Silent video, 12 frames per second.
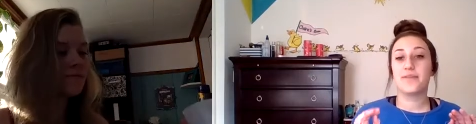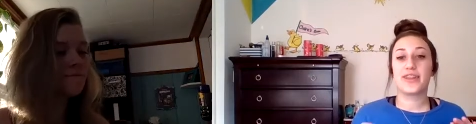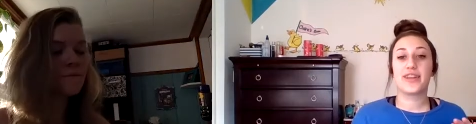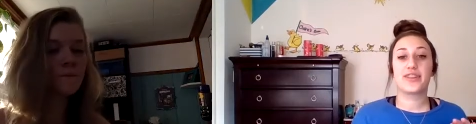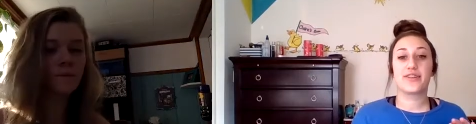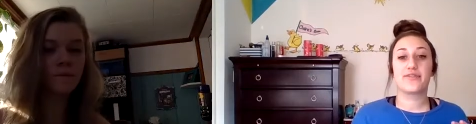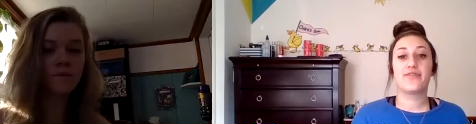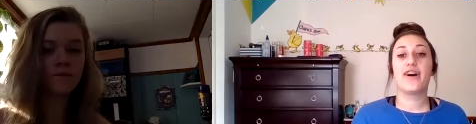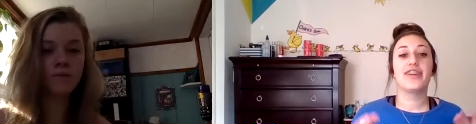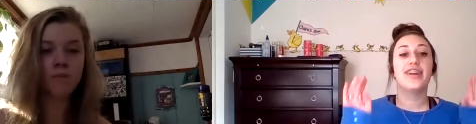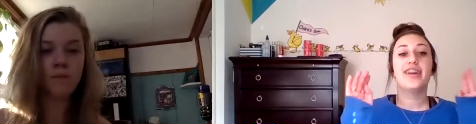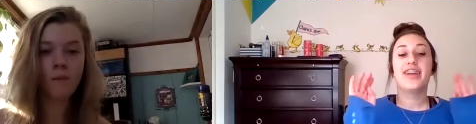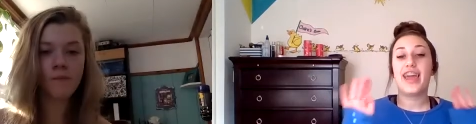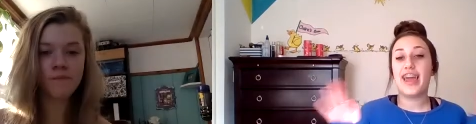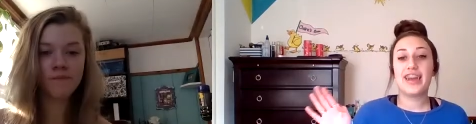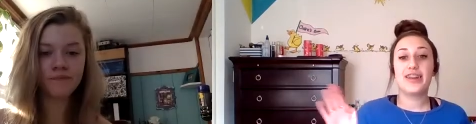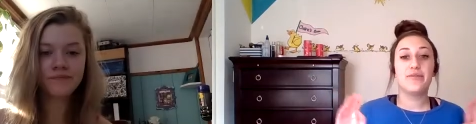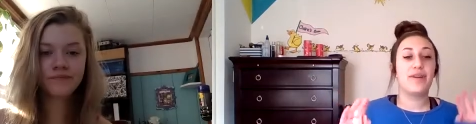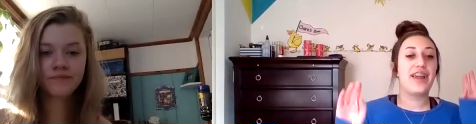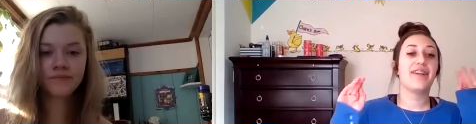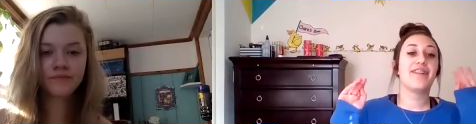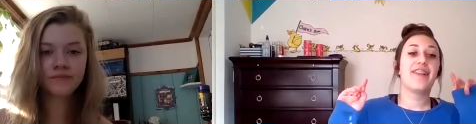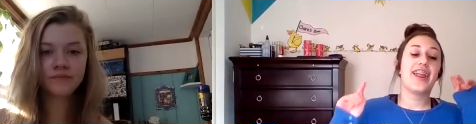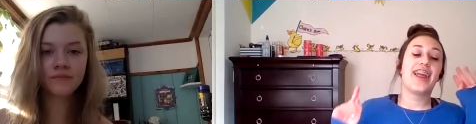Speaker 1: don't think they're fun.
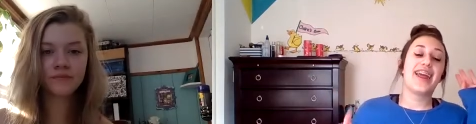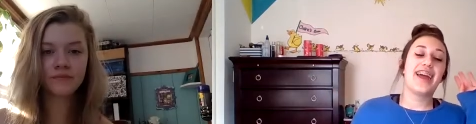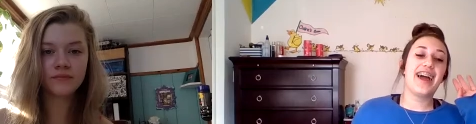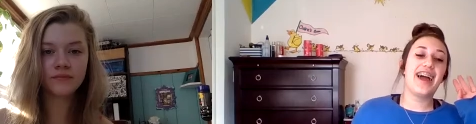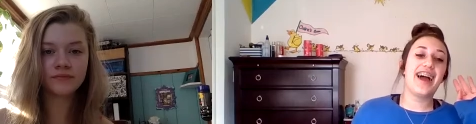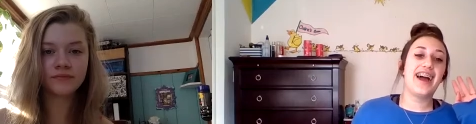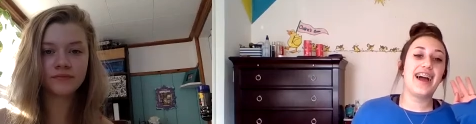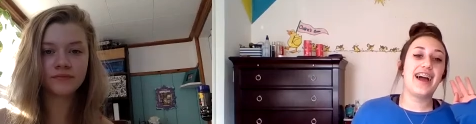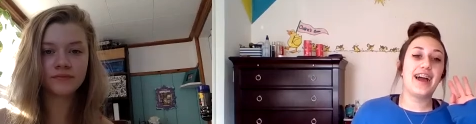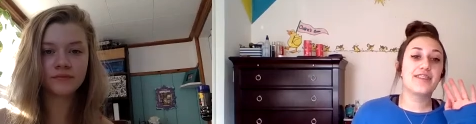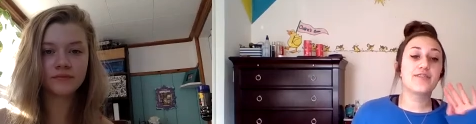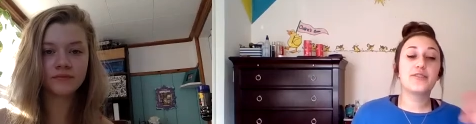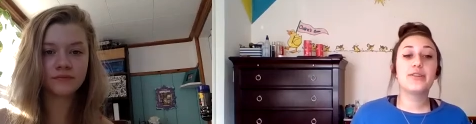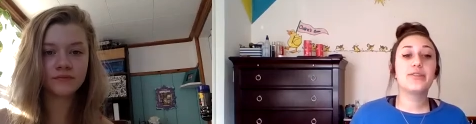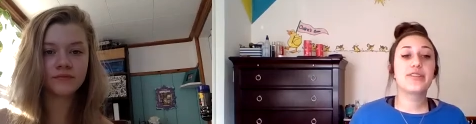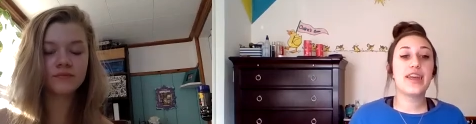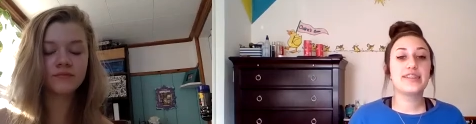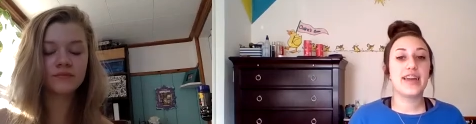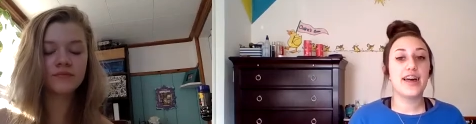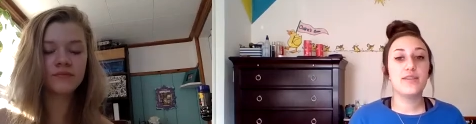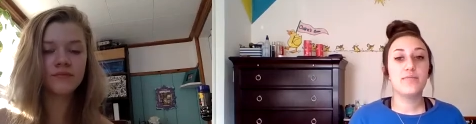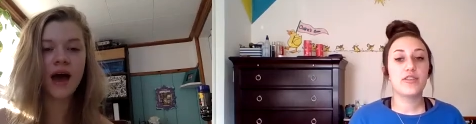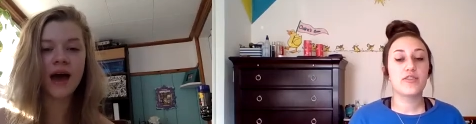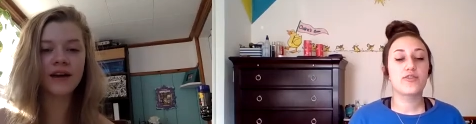Anyway, so he's like
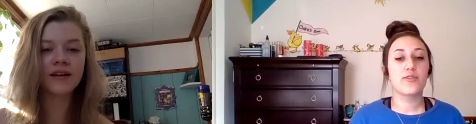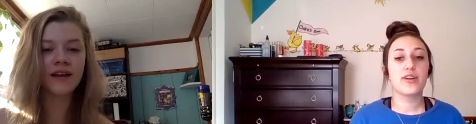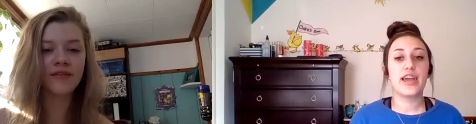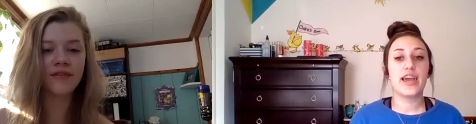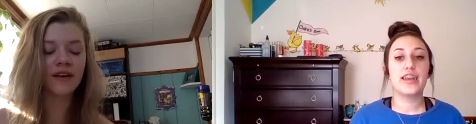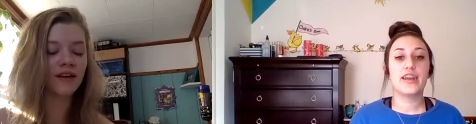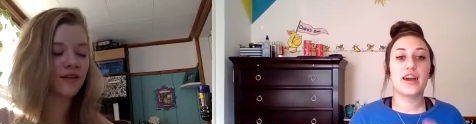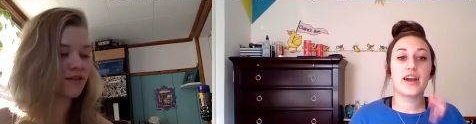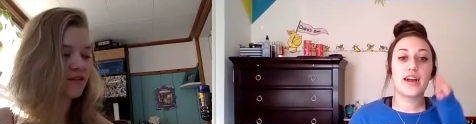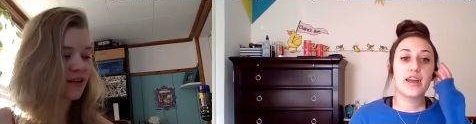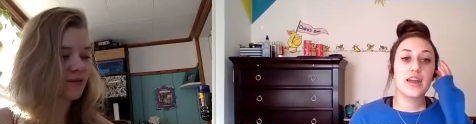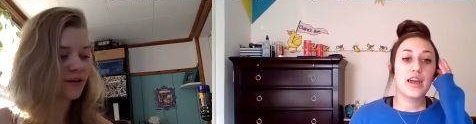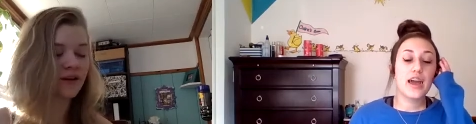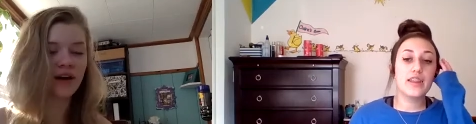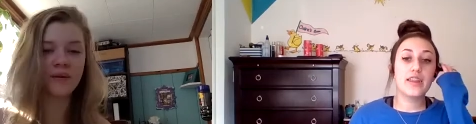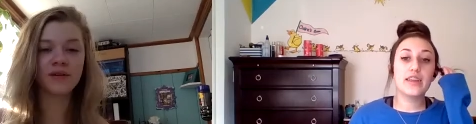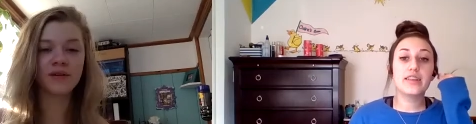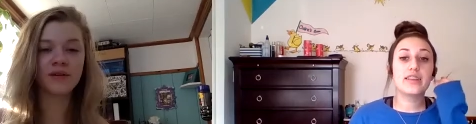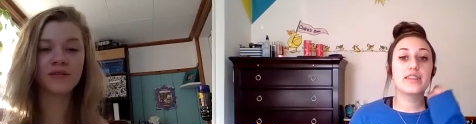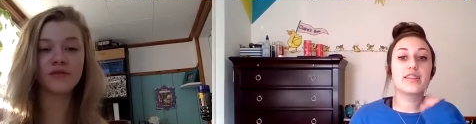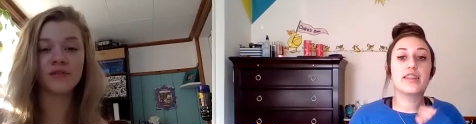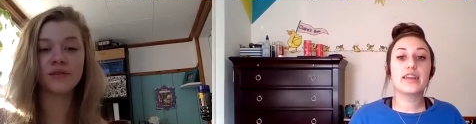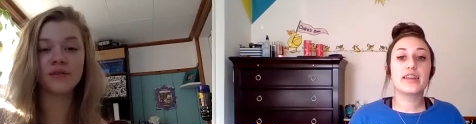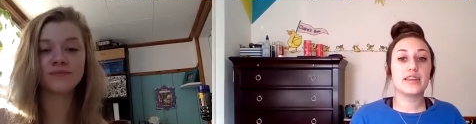telling me I the story, and
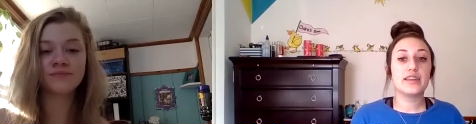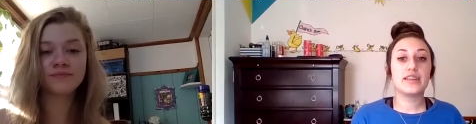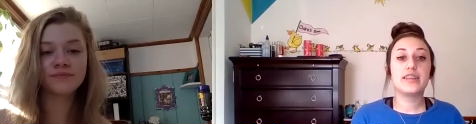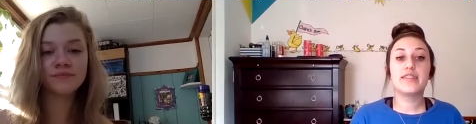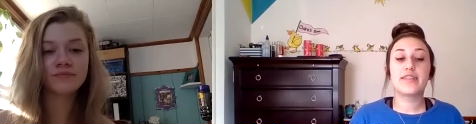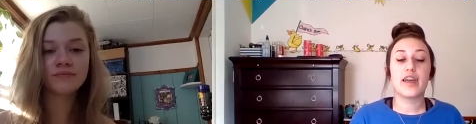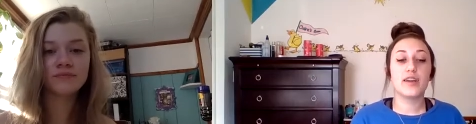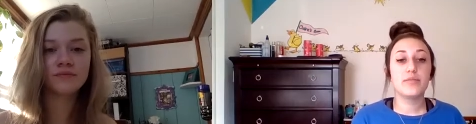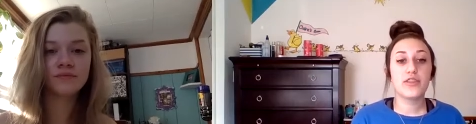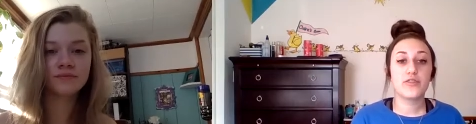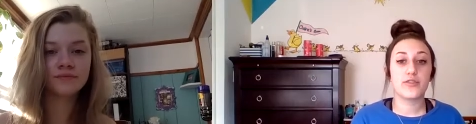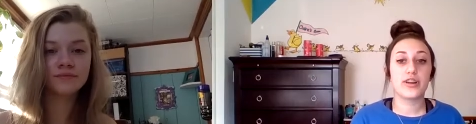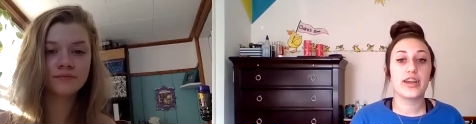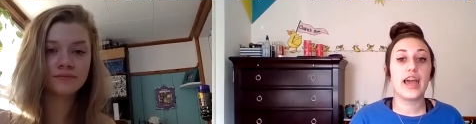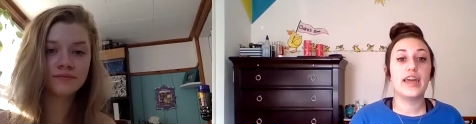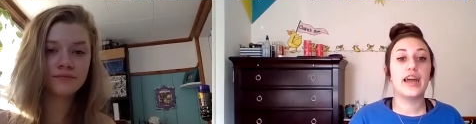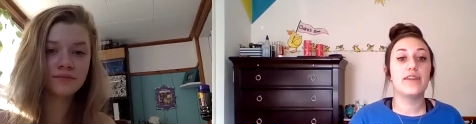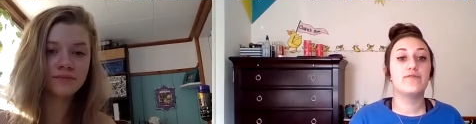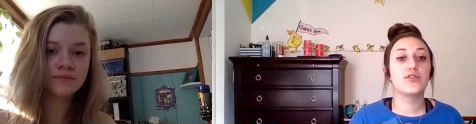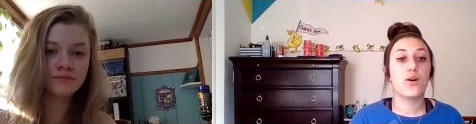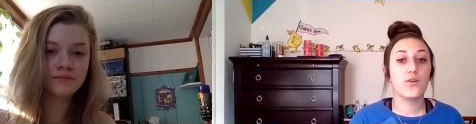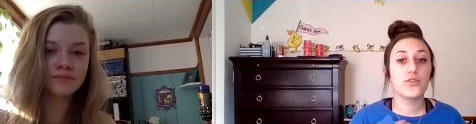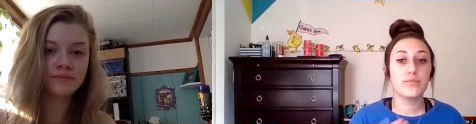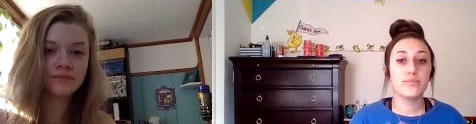like he's telling me the story, and I've
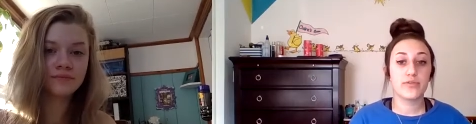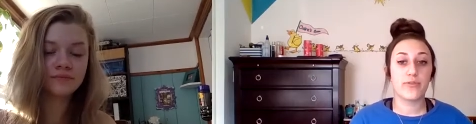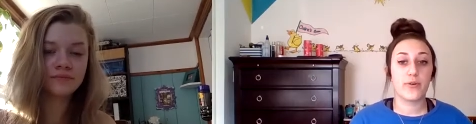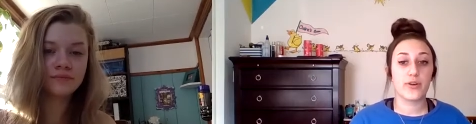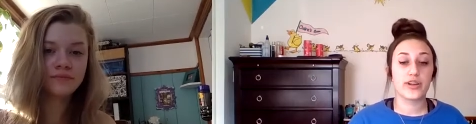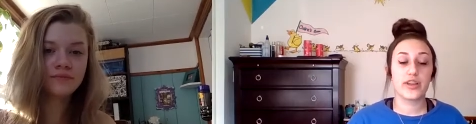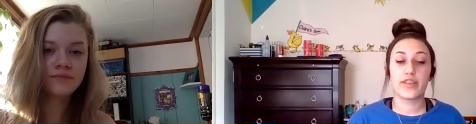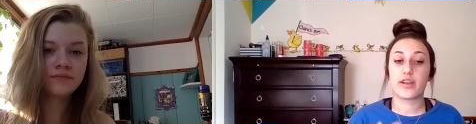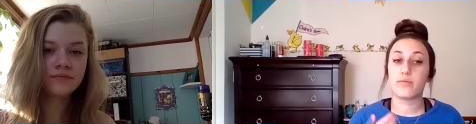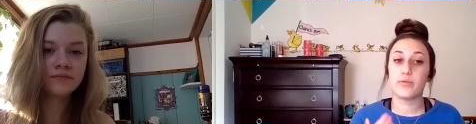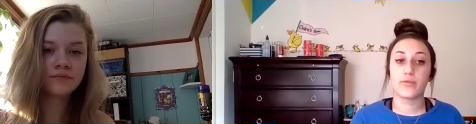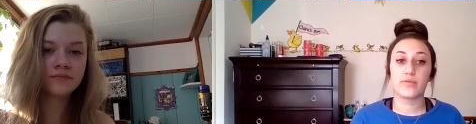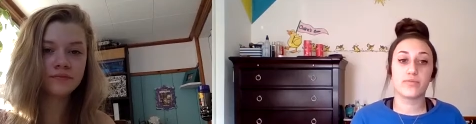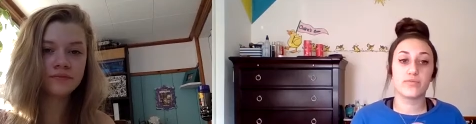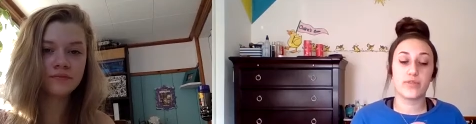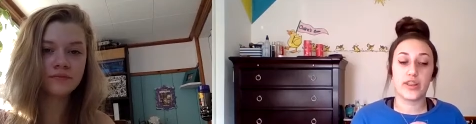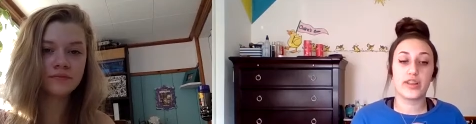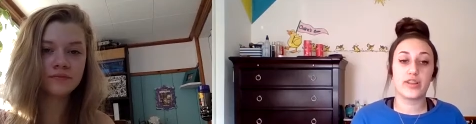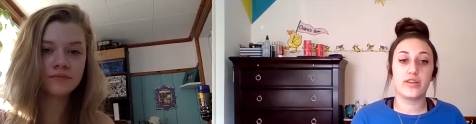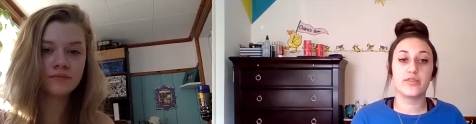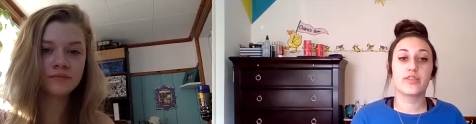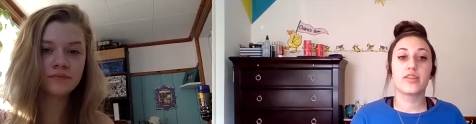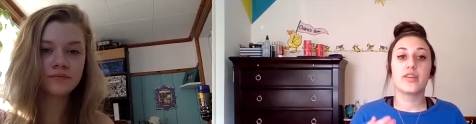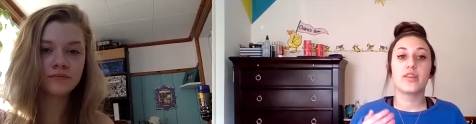told him before because like we were really
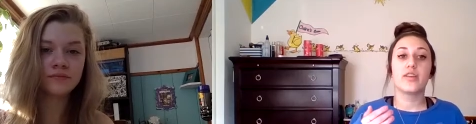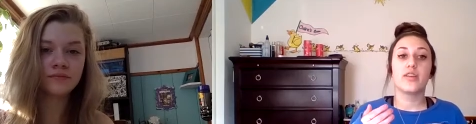close.